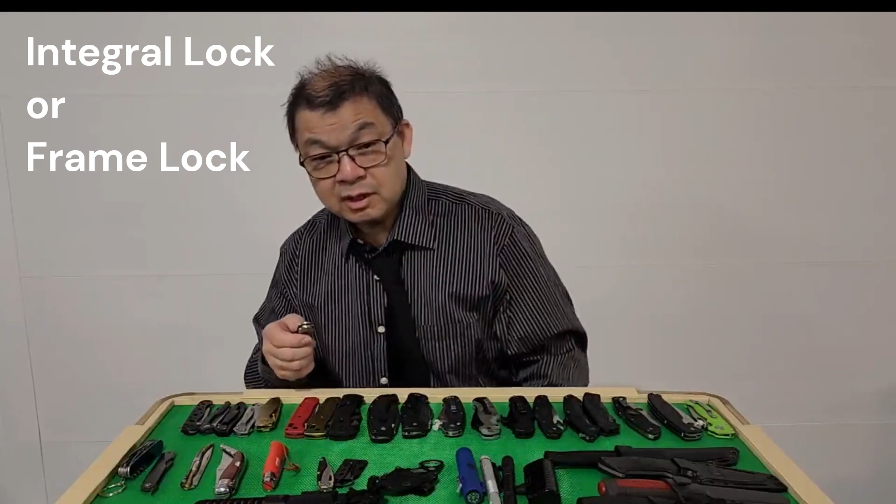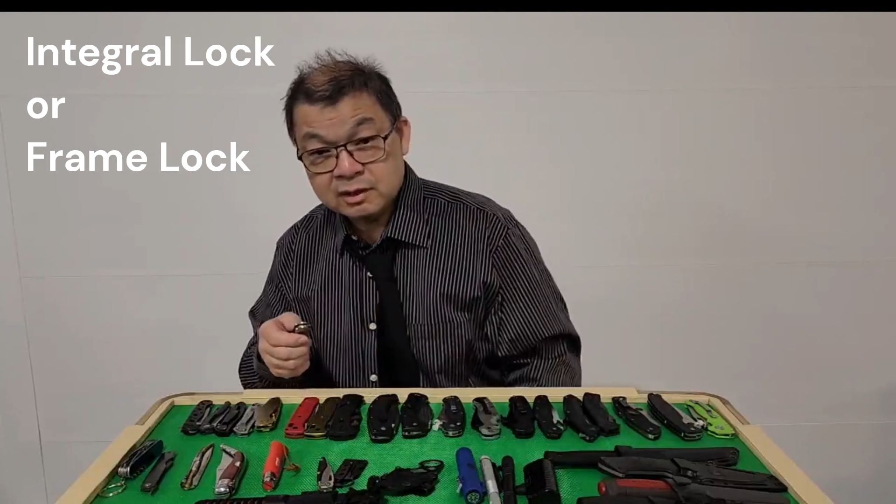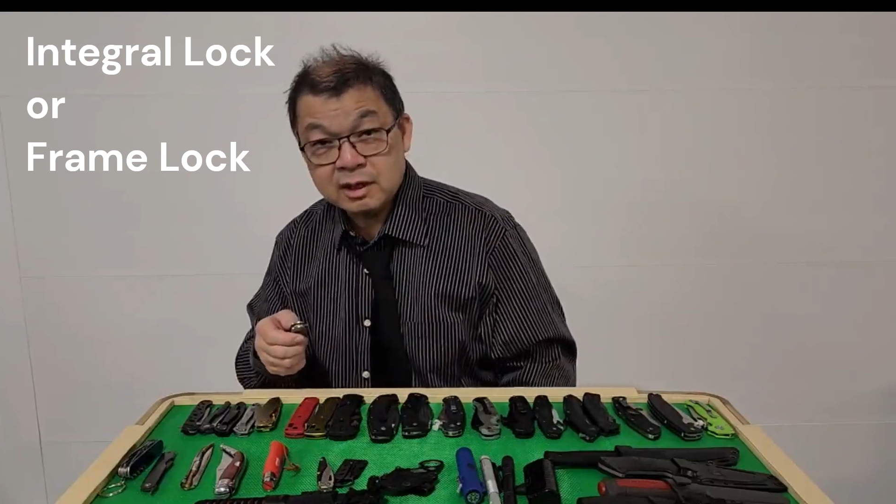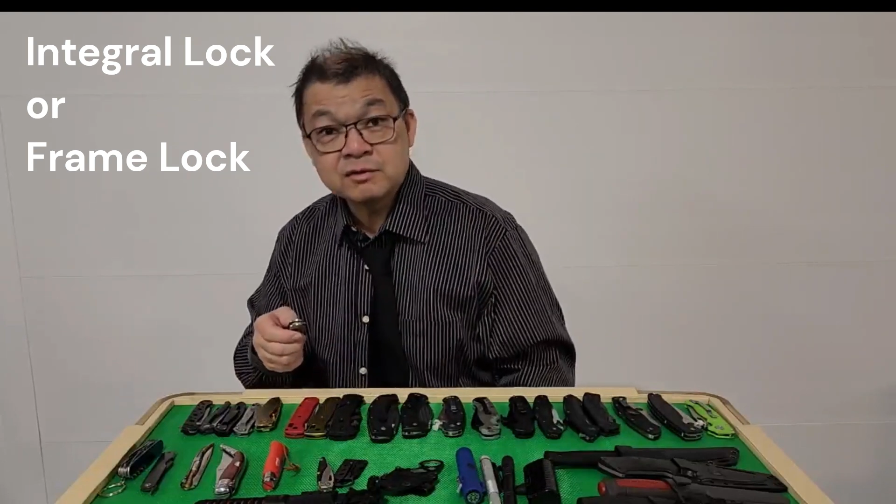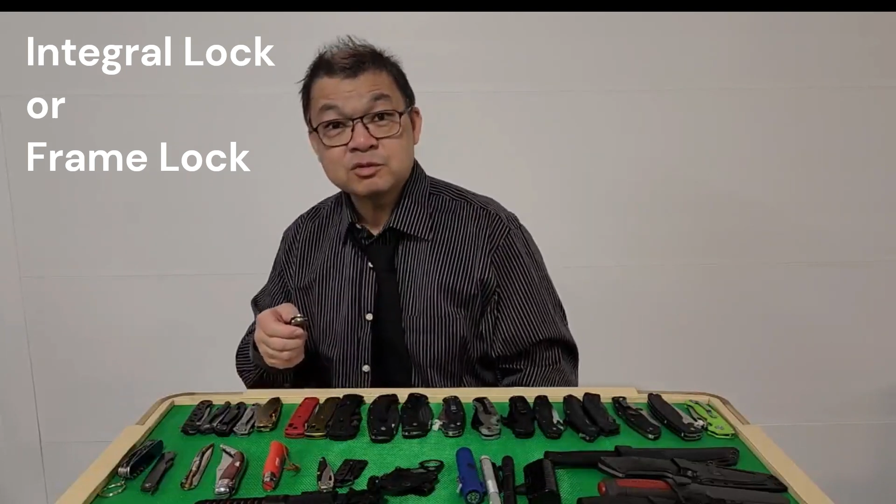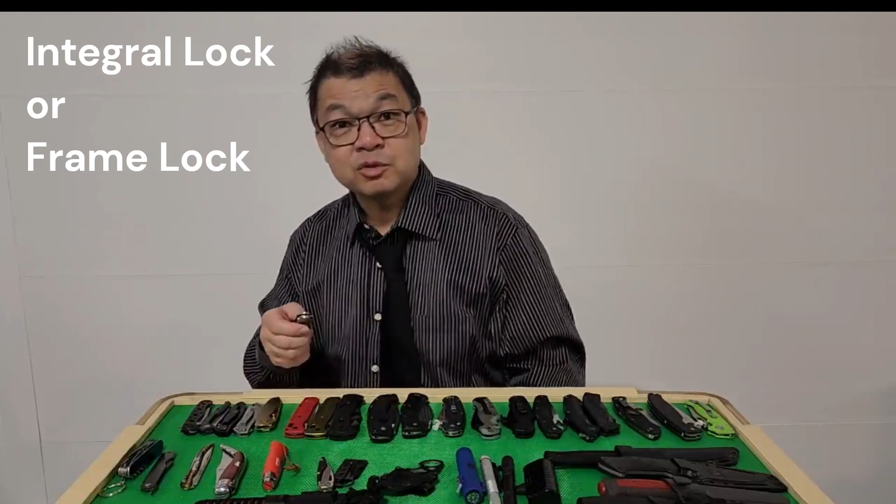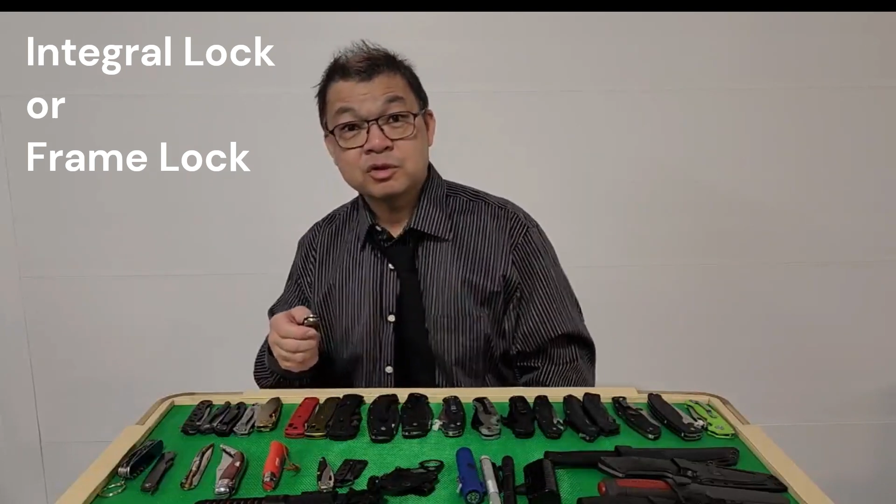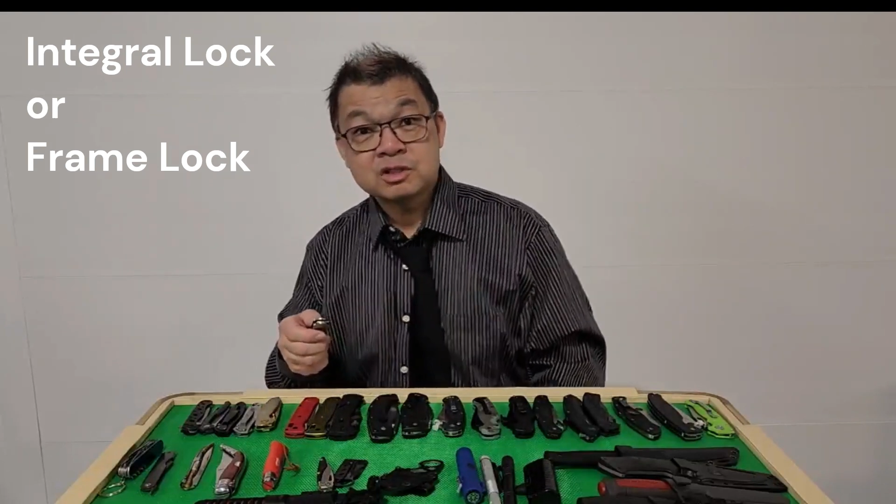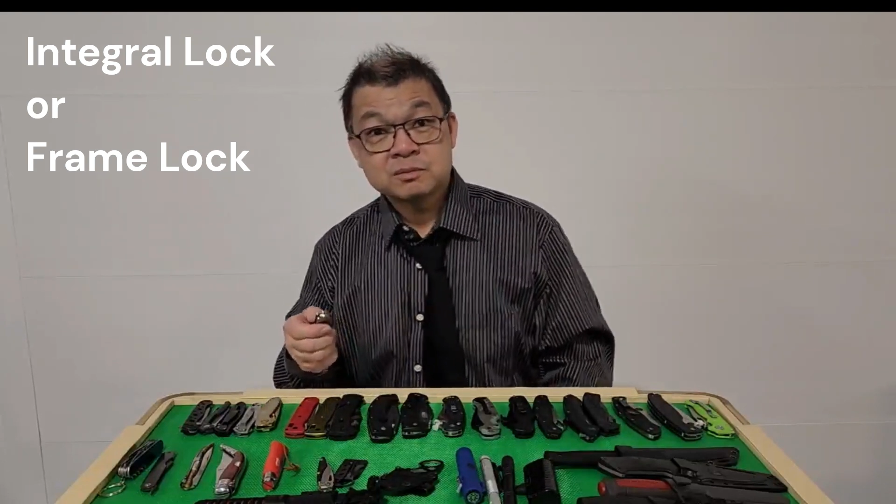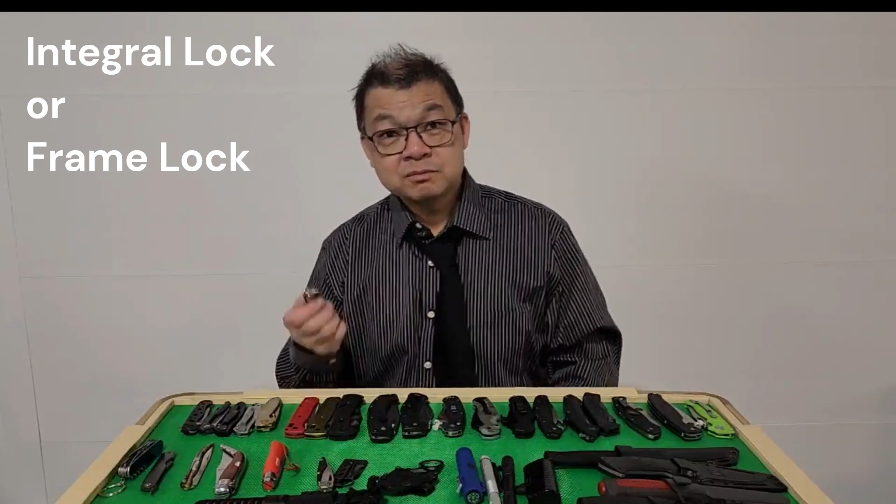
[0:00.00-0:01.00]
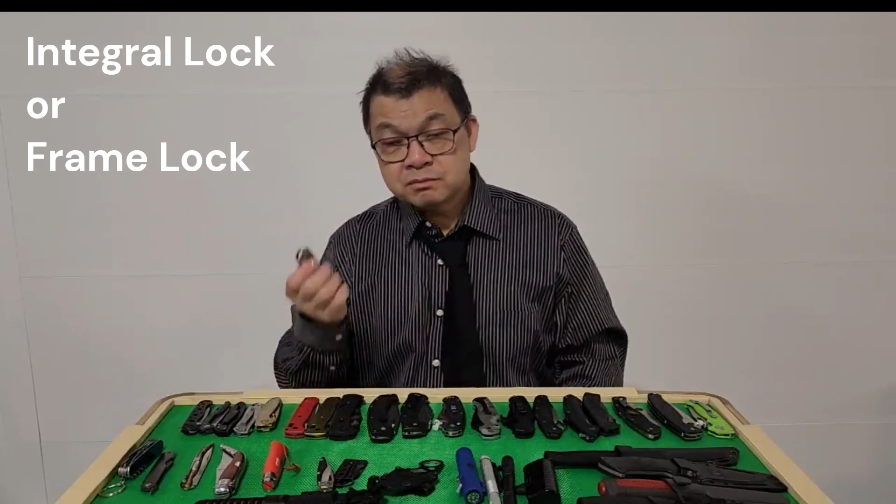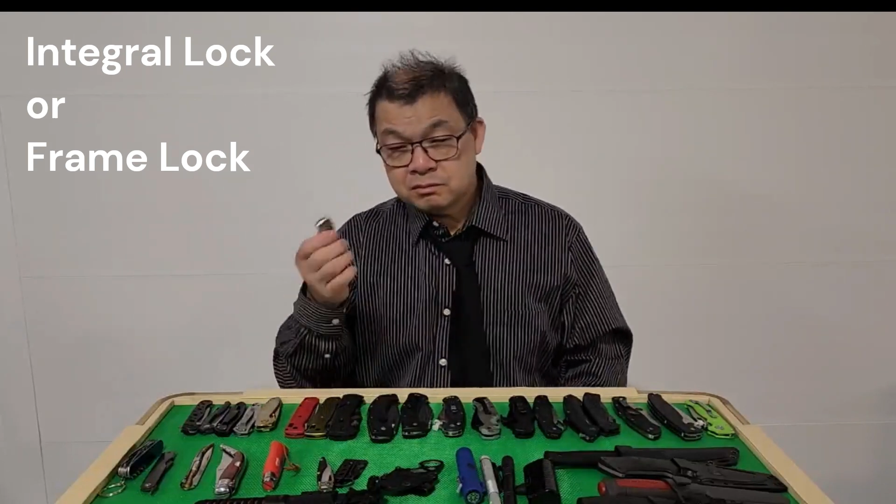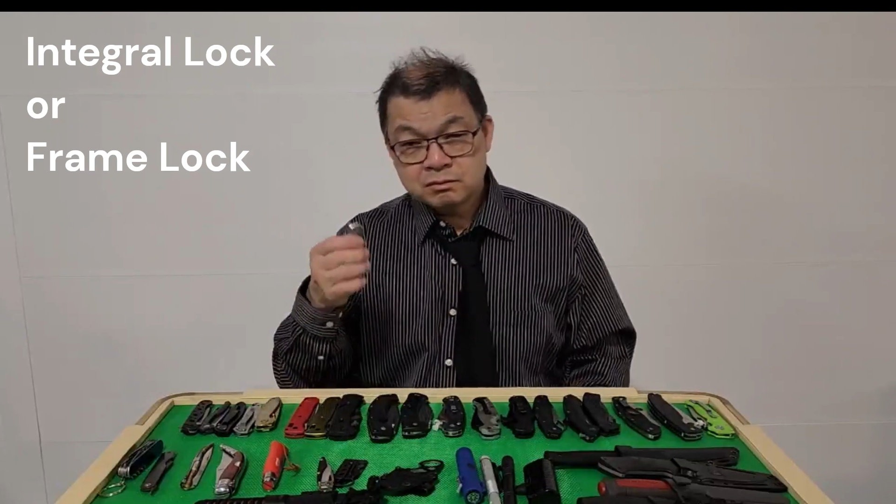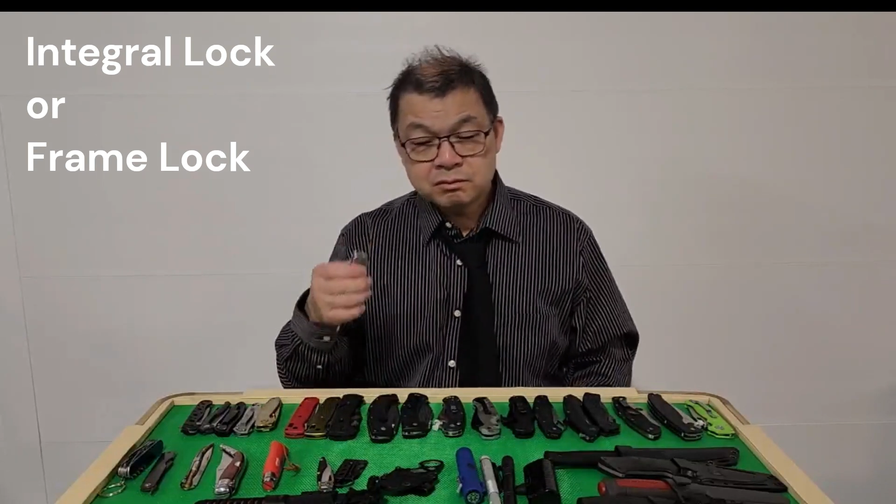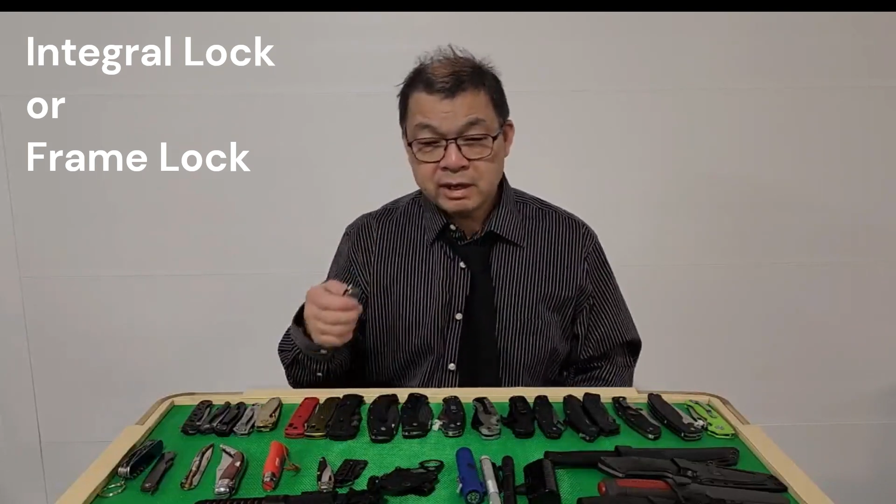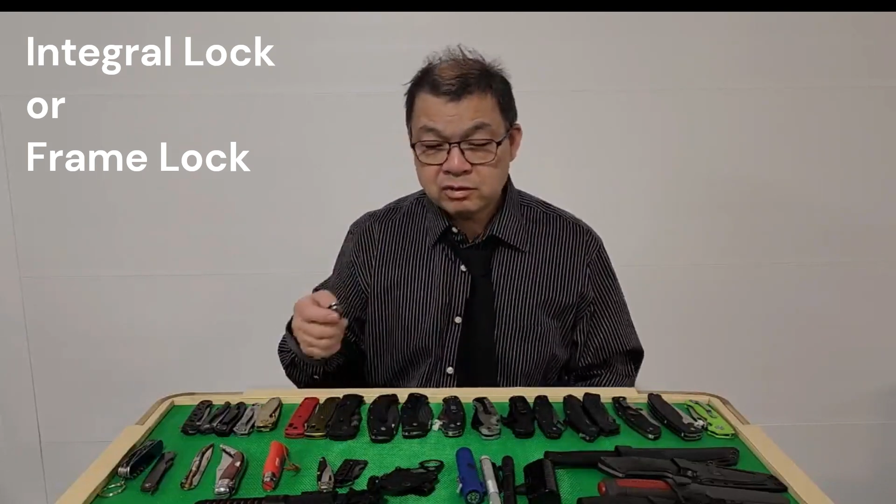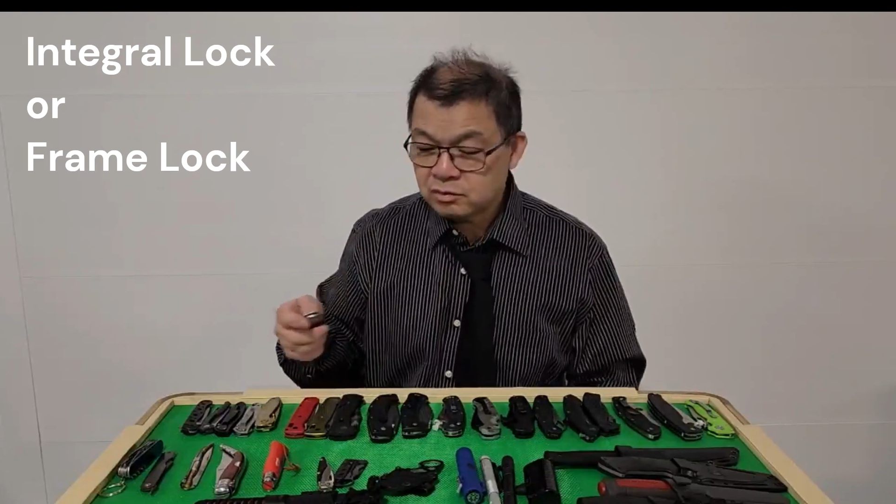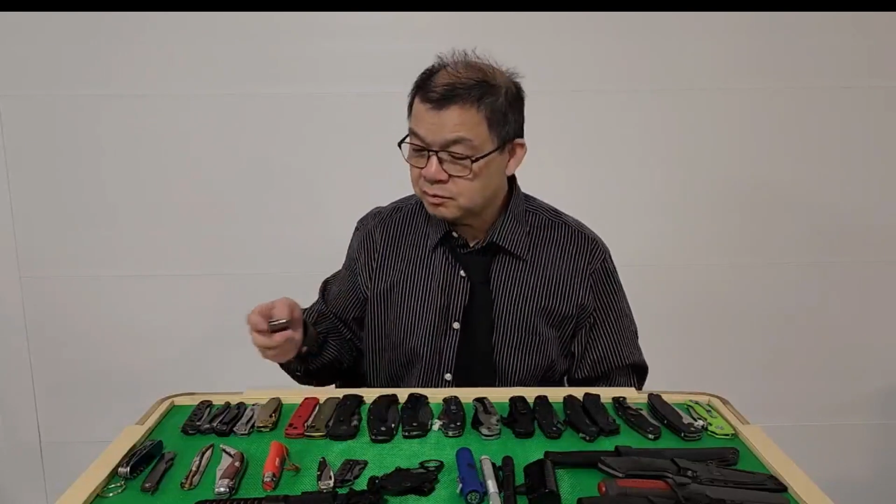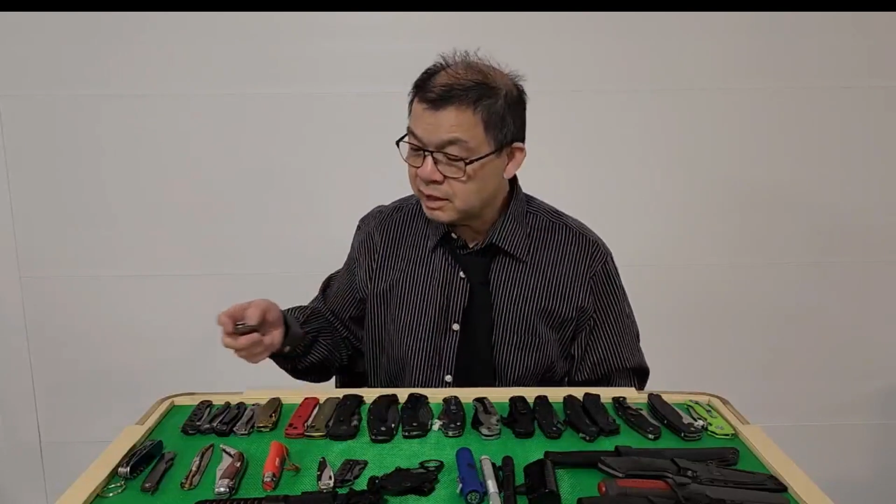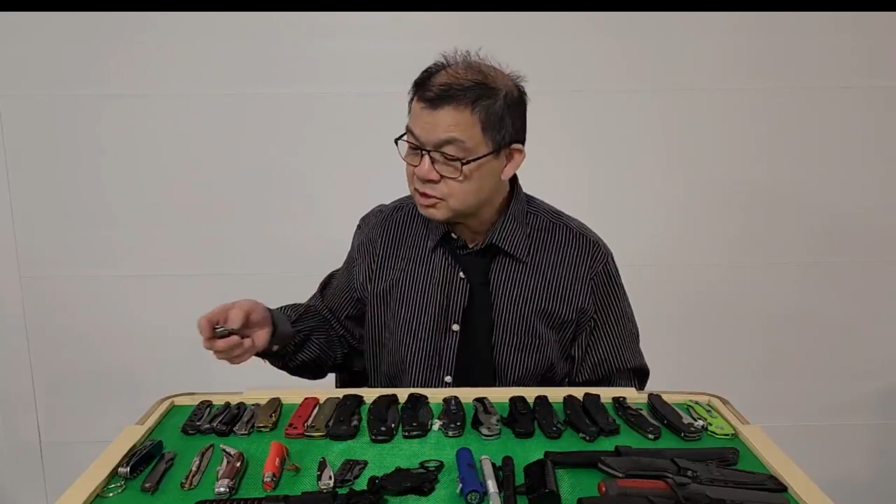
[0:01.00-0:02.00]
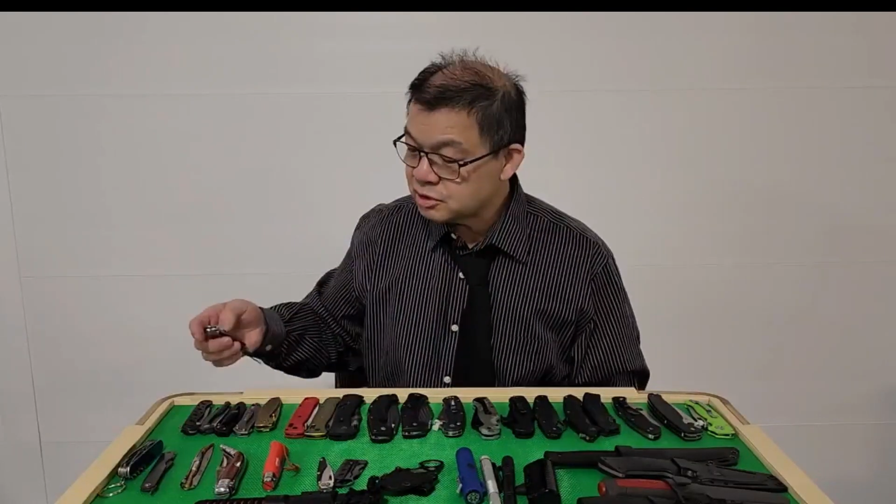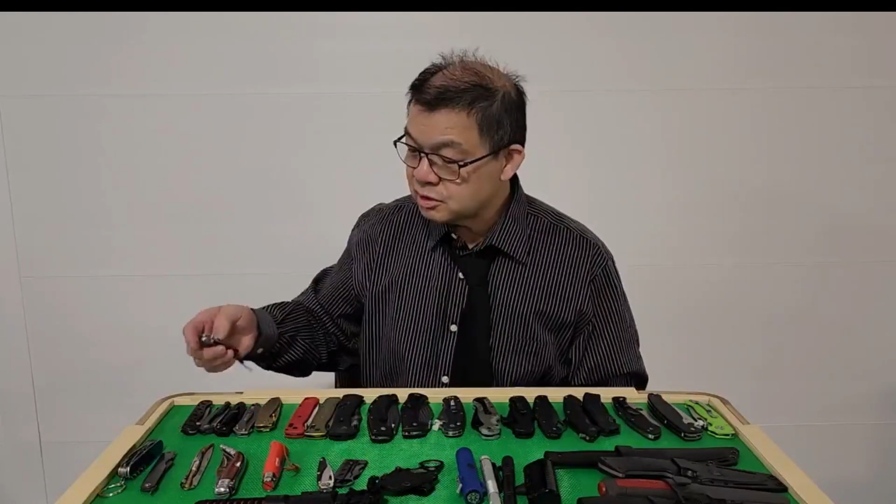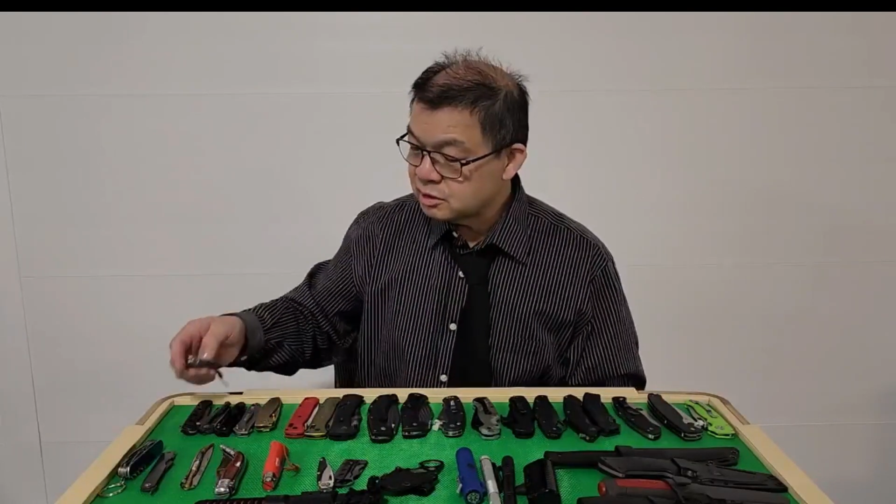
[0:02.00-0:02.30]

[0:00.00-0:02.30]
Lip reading: gloves where it's metal mesh,